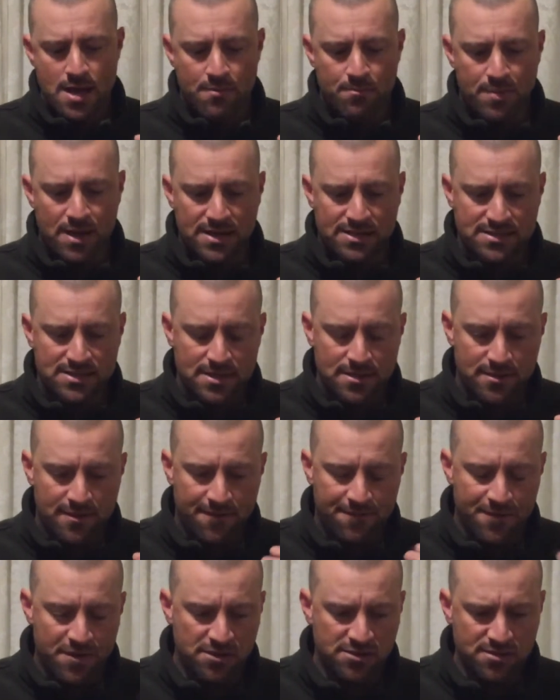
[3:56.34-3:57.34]
But the
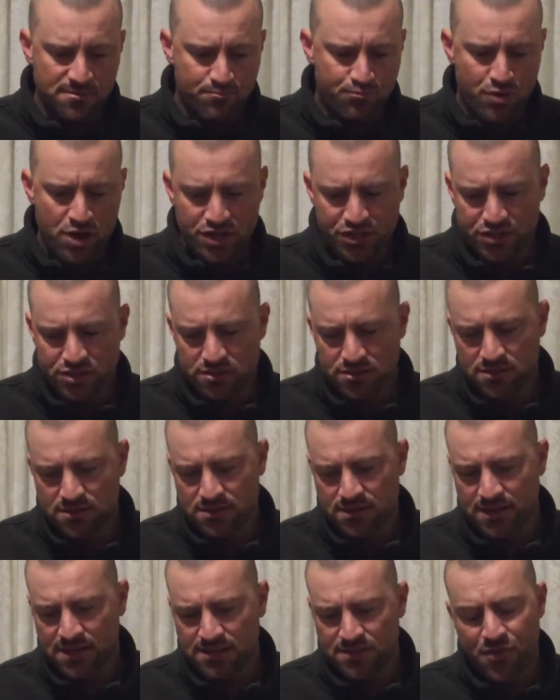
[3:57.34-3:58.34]
first
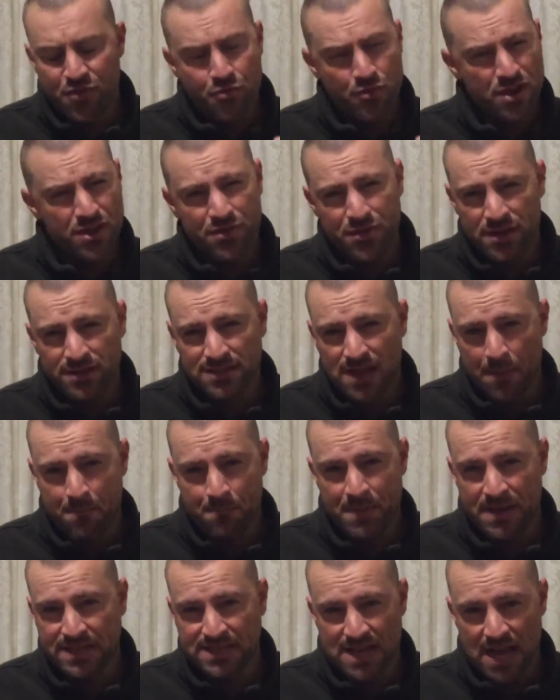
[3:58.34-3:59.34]
impressions, there's three things I
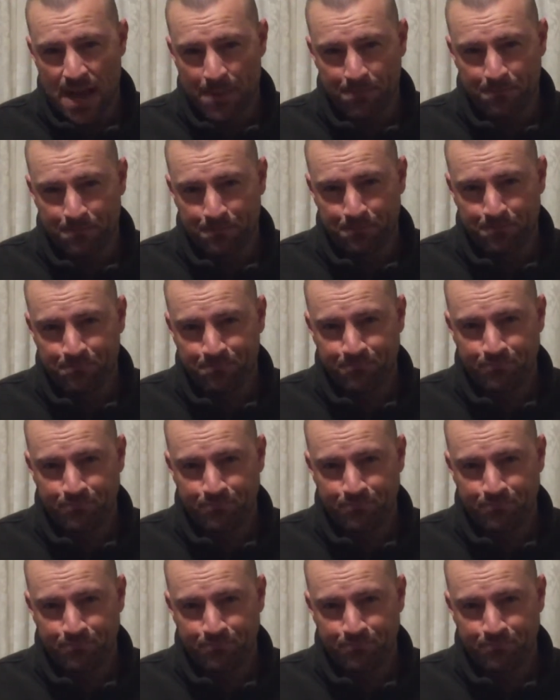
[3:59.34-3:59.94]
picked up